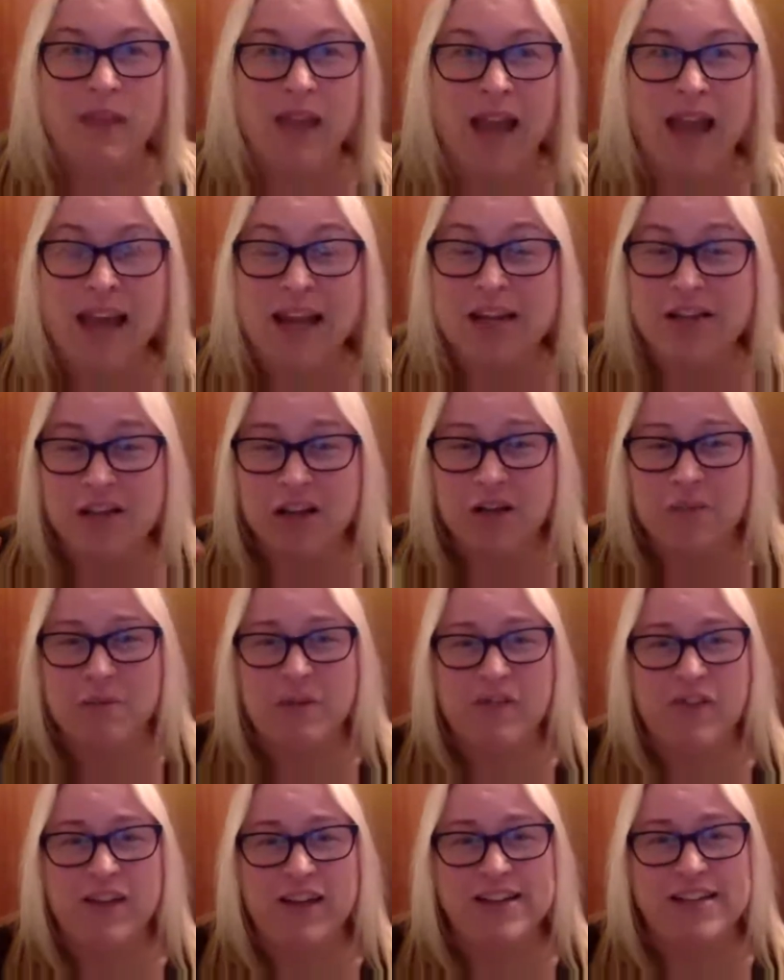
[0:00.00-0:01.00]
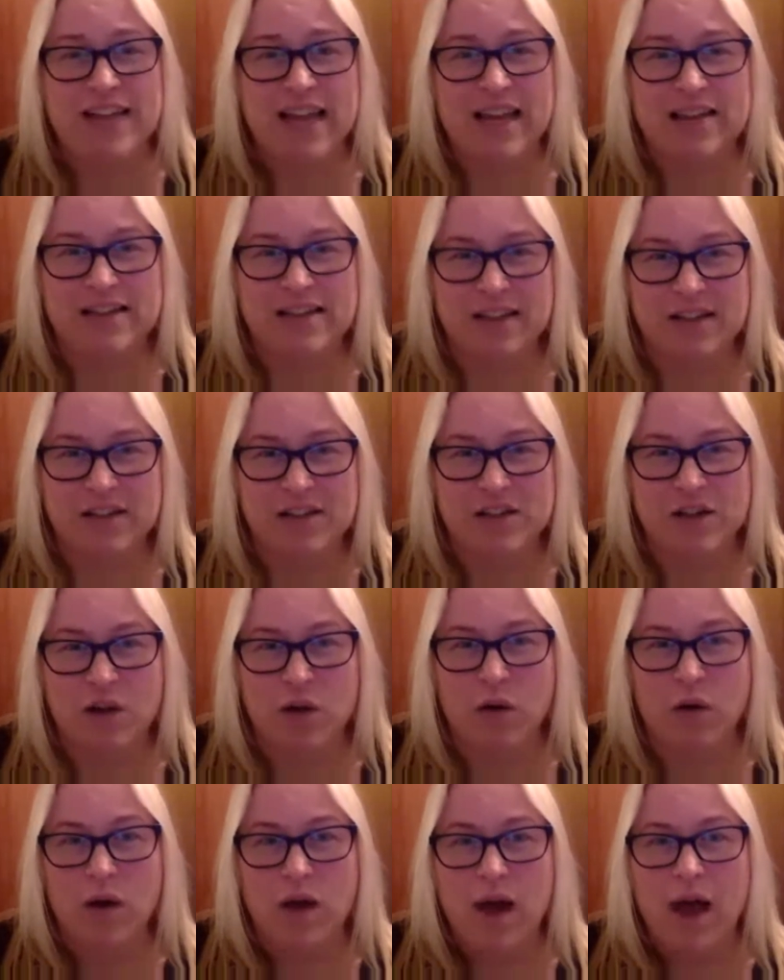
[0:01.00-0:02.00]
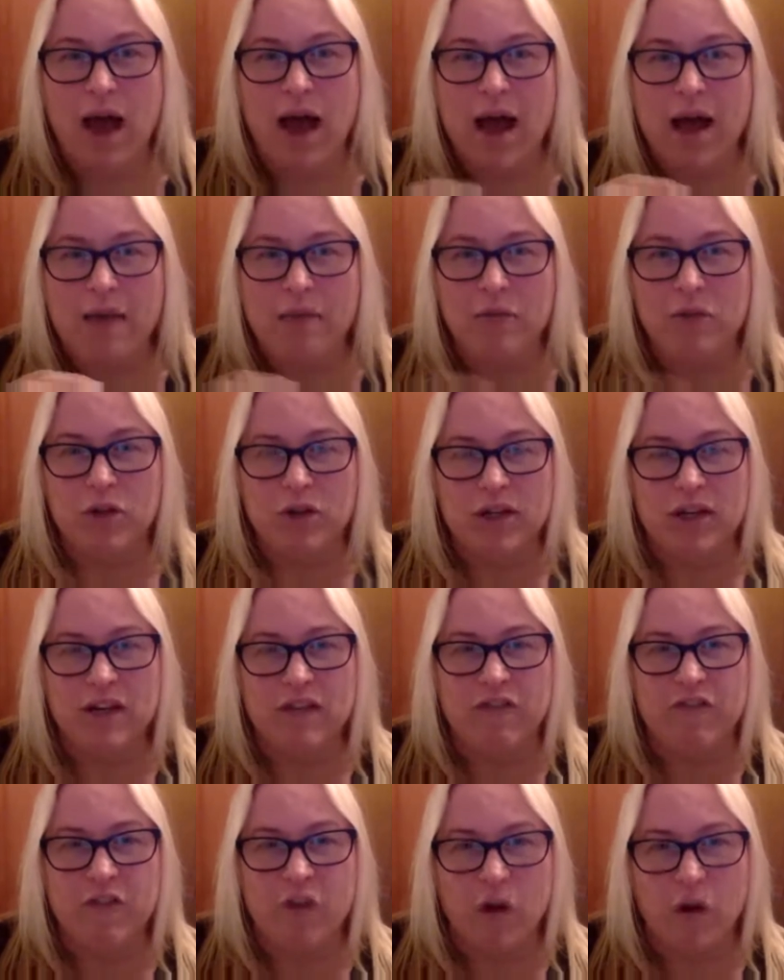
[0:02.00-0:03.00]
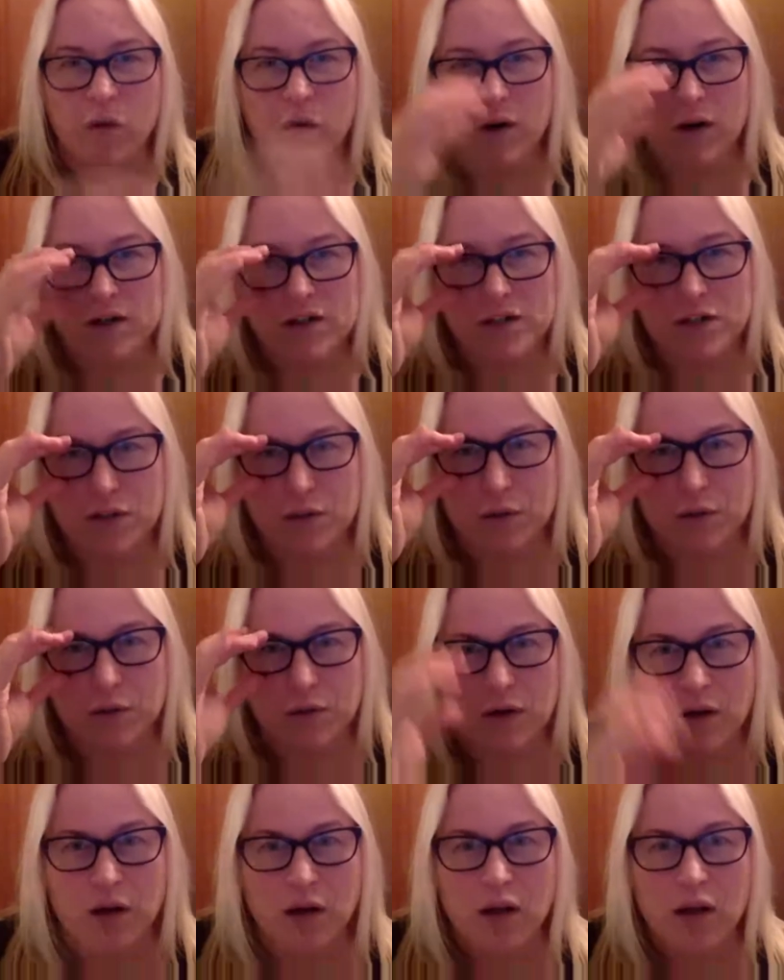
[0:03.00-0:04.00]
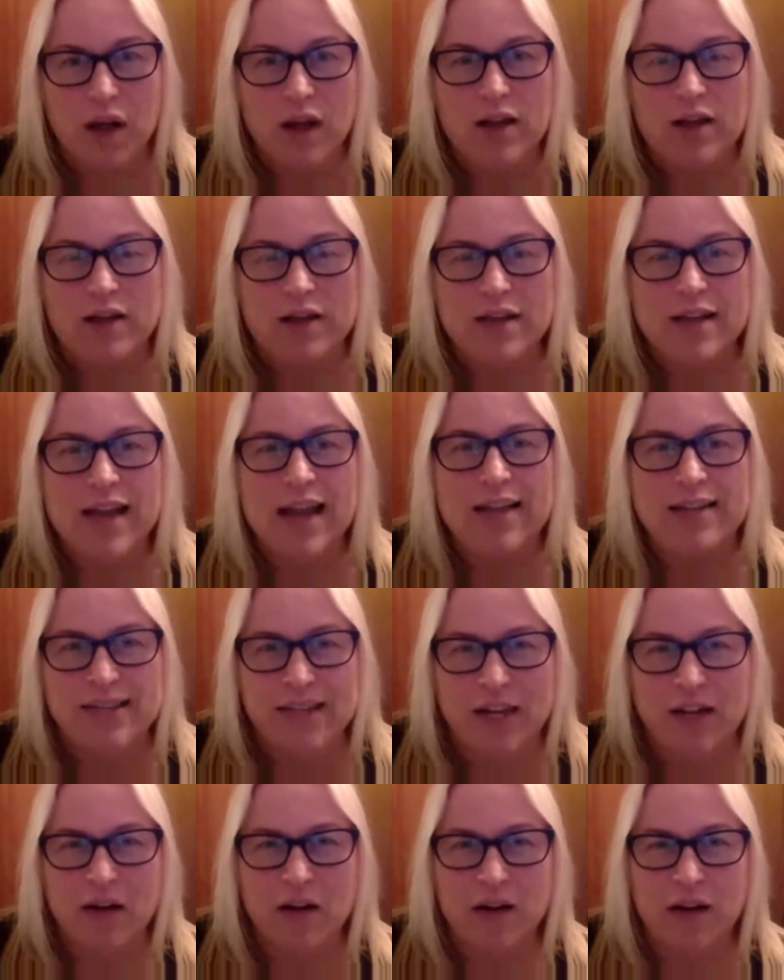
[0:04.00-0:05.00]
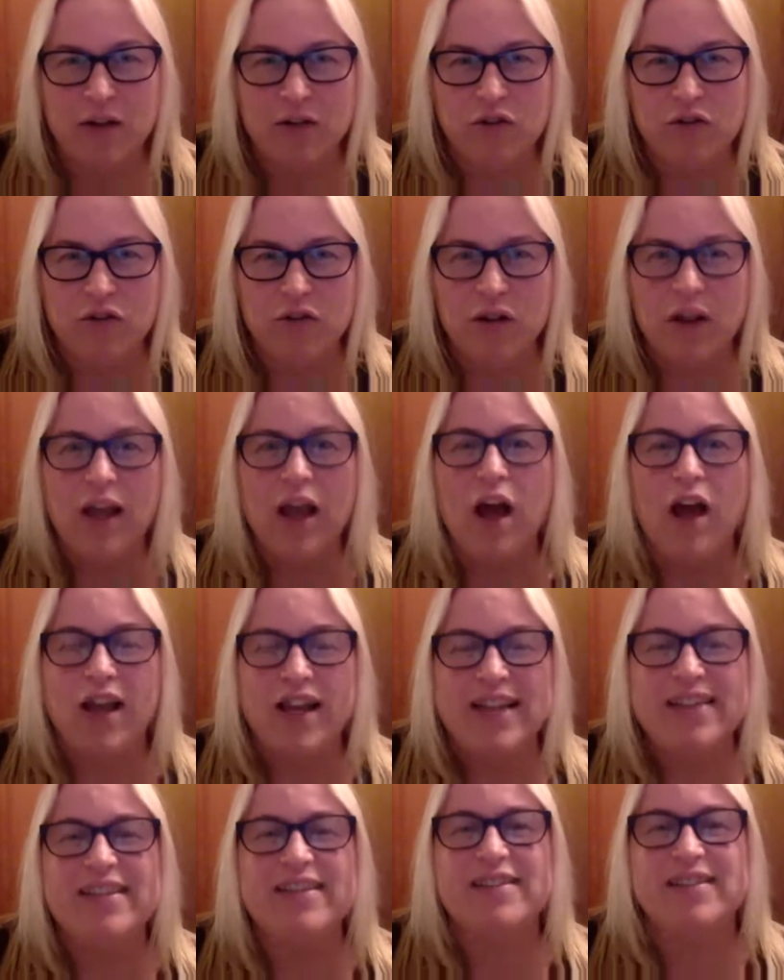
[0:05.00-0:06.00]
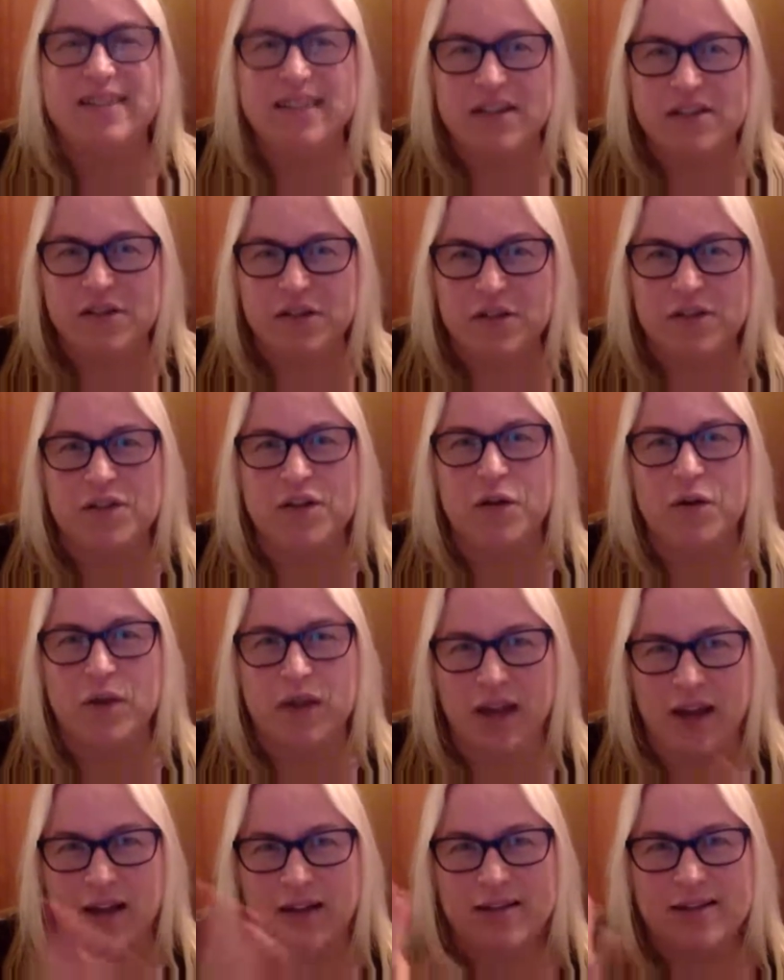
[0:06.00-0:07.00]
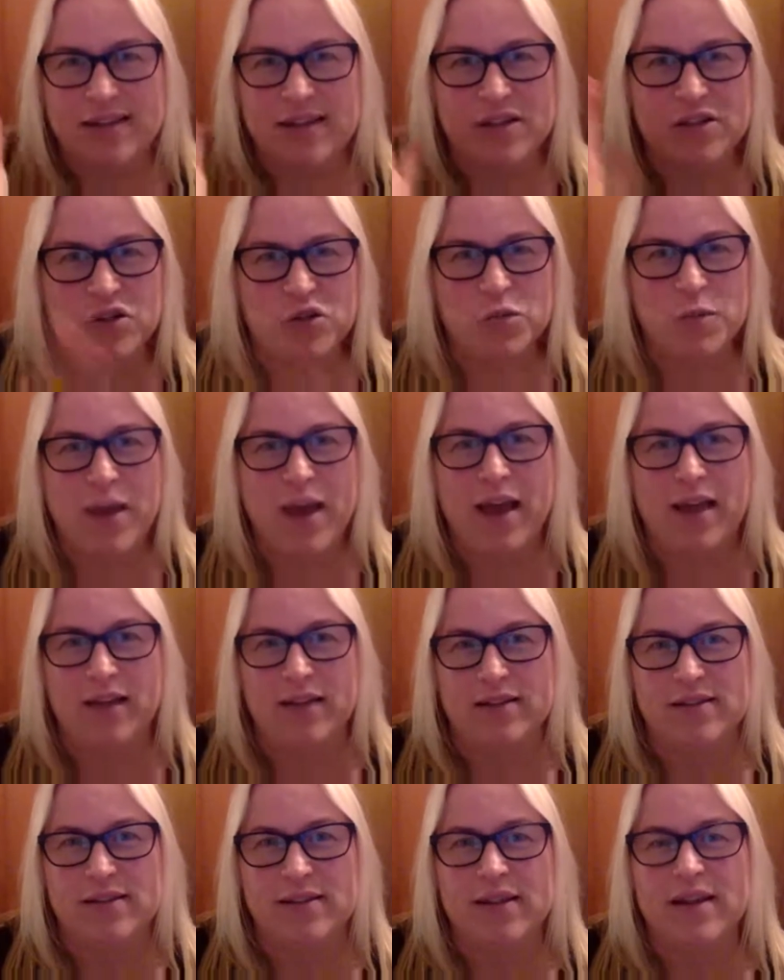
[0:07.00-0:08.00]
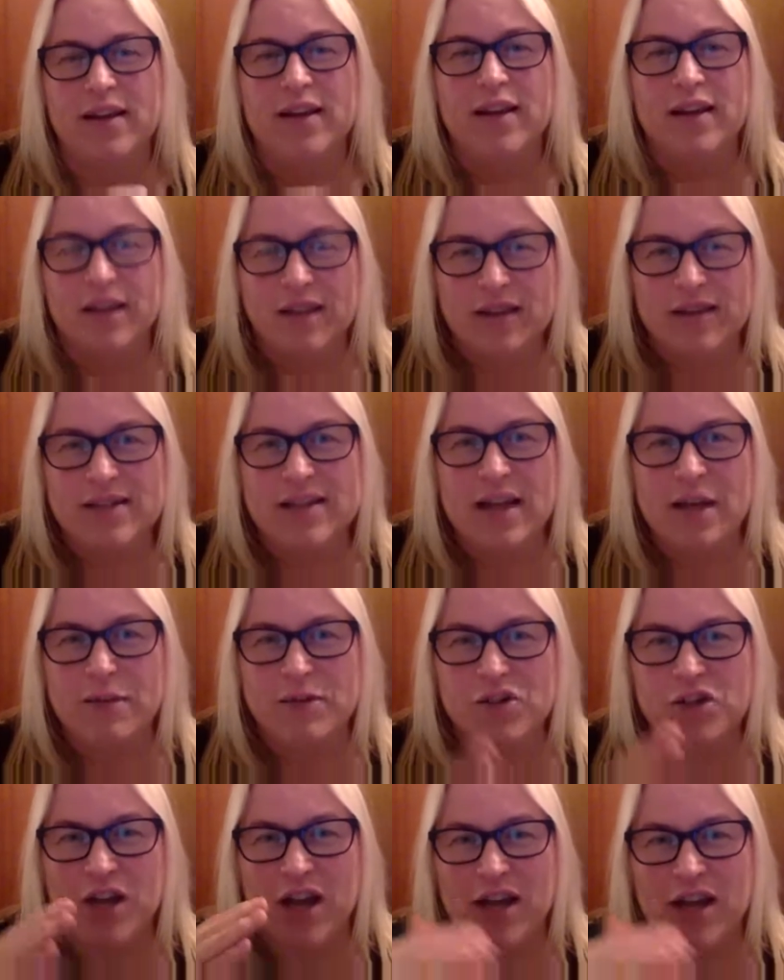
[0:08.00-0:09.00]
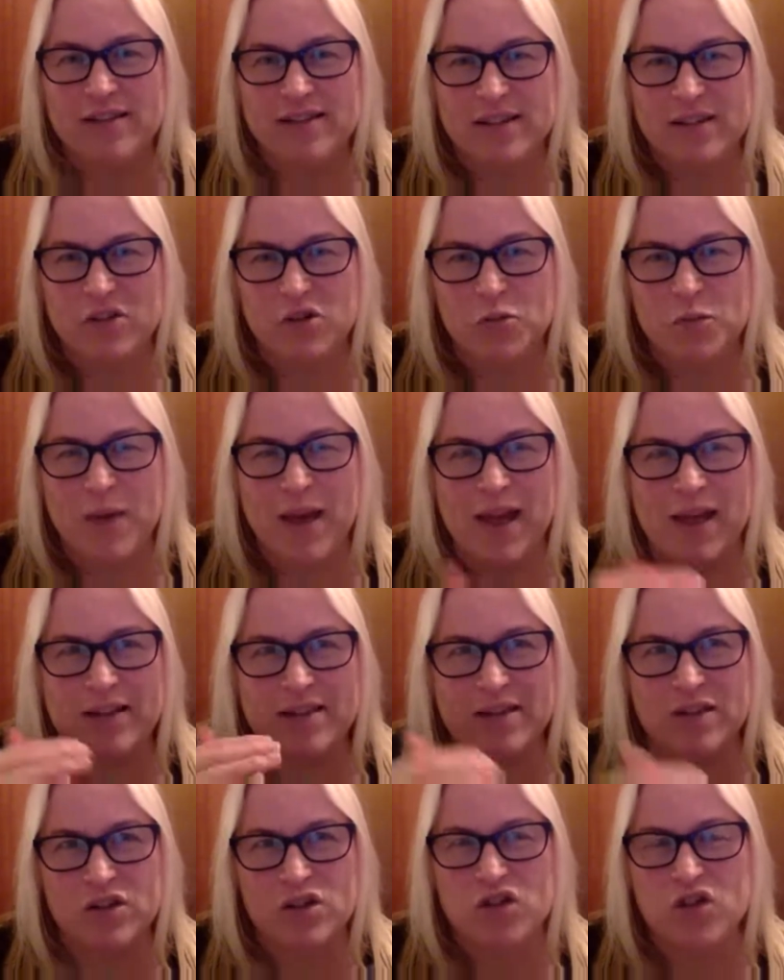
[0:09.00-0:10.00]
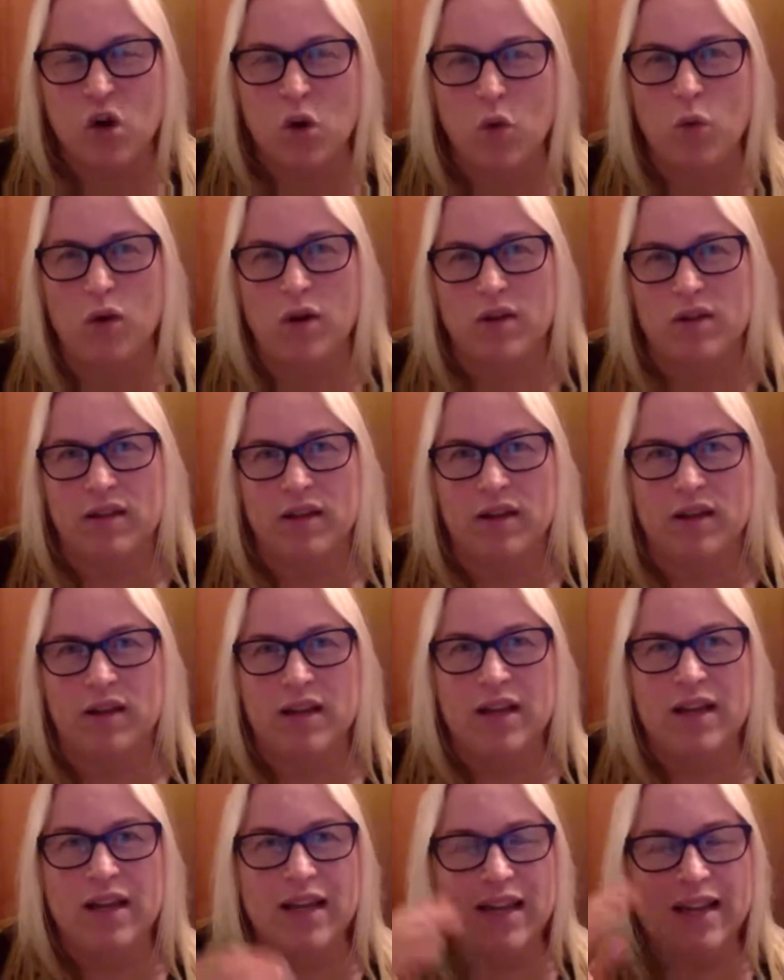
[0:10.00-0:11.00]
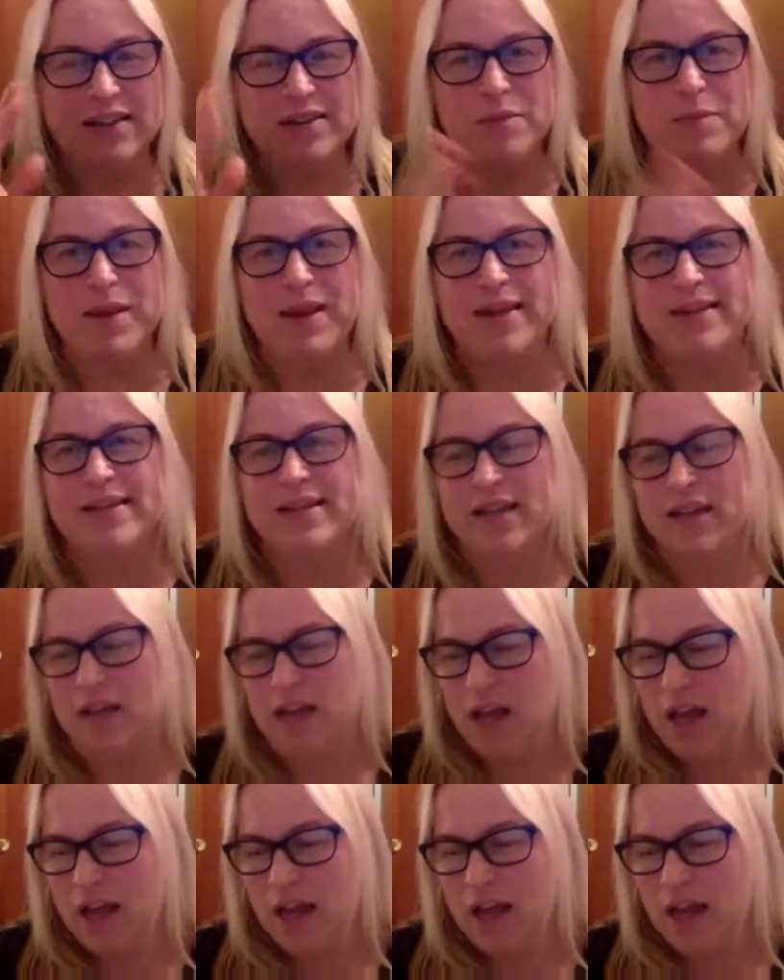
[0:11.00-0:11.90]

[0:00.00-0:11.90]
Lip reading: And it's going to be fantastic. So I'm looking forward to, yes, Carrie. He's at Caesars. Okay, Caesars Palace. Thomas John, Caesars Palace, so worth it. He's amazing.